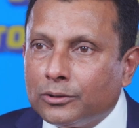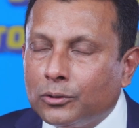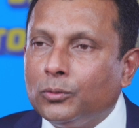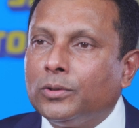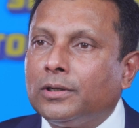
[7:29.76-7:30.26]

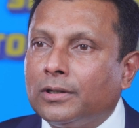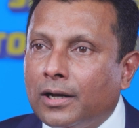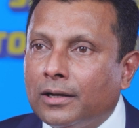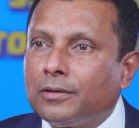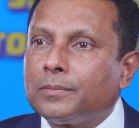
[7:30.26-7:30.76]
through a
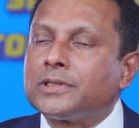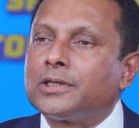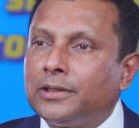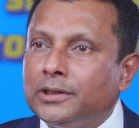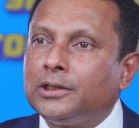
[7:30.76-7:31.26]

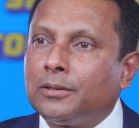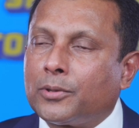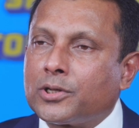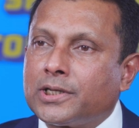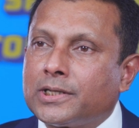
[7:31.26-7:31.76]
100% digital
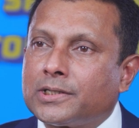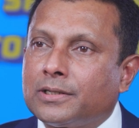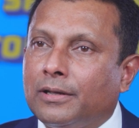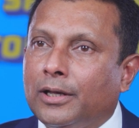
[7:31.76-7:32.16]
process.